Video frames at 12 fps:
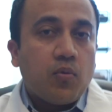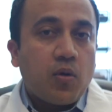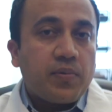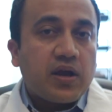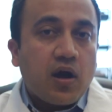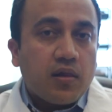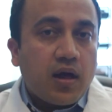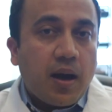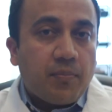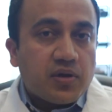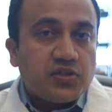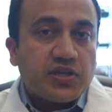What we call
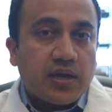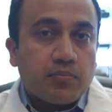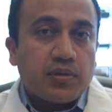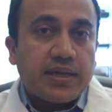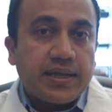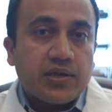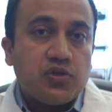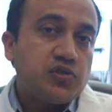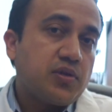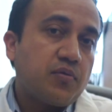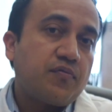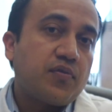upper GI bleeding
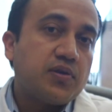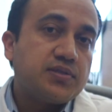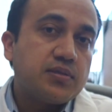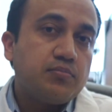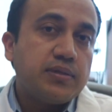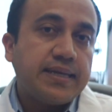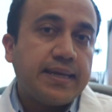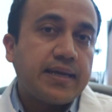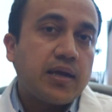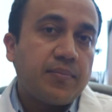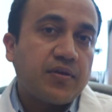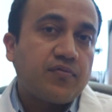usually refers to bleeding
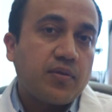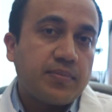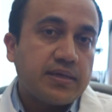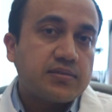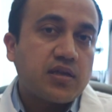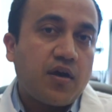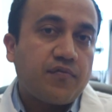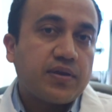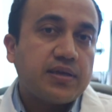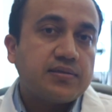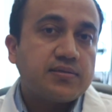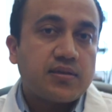coming from the
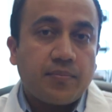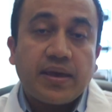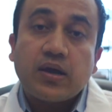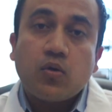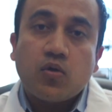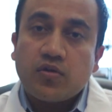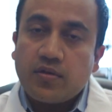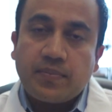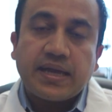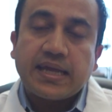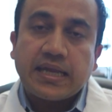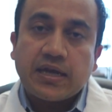esophagus, stomach, or the
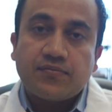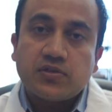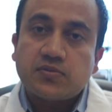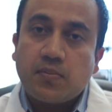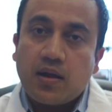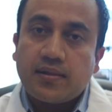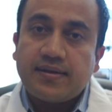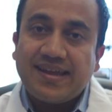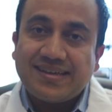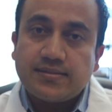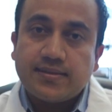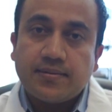beginning of the small
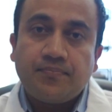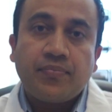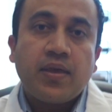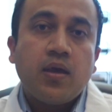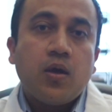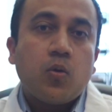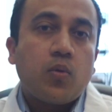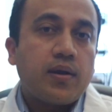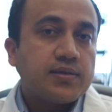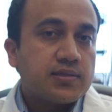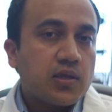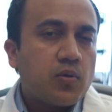intestine,
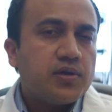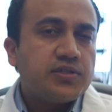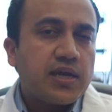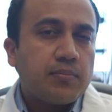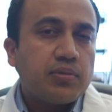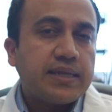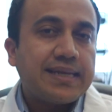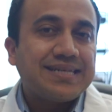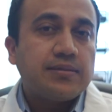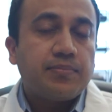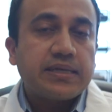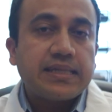whereas lower GI bleeding
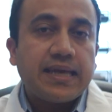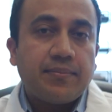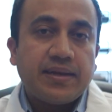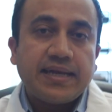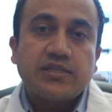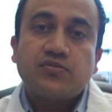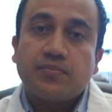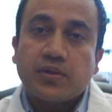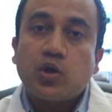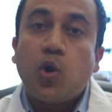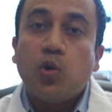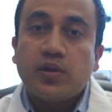typically emanates from
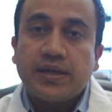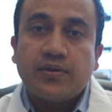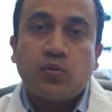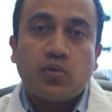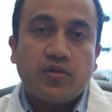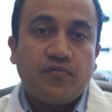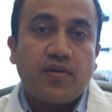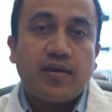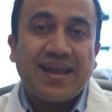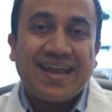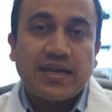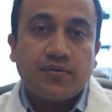the colon or the
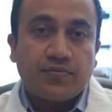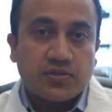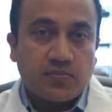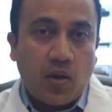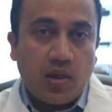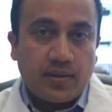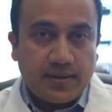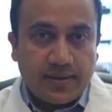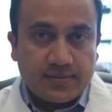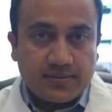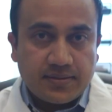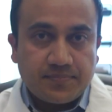very end of the small
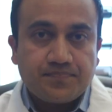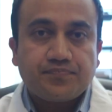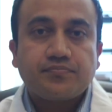intestine.